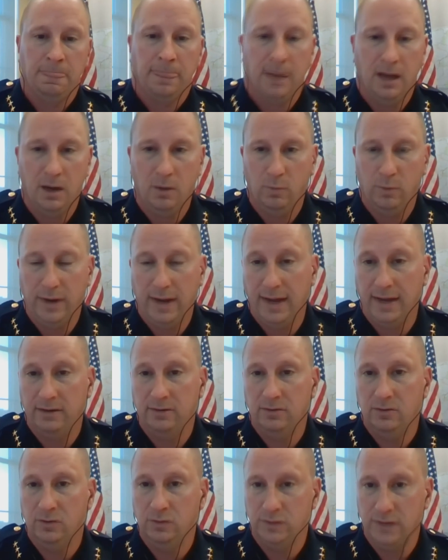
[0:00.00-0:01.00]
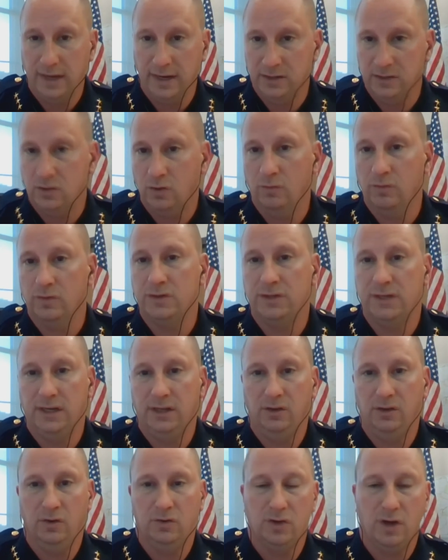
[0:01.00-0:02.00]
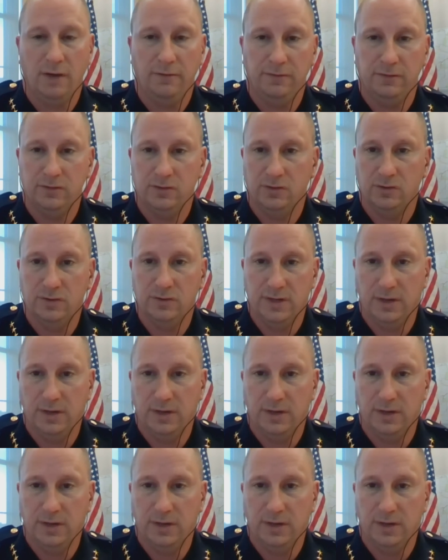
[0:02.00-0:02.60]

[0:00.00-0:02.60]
uh, we had lieutenants overseeing those officers,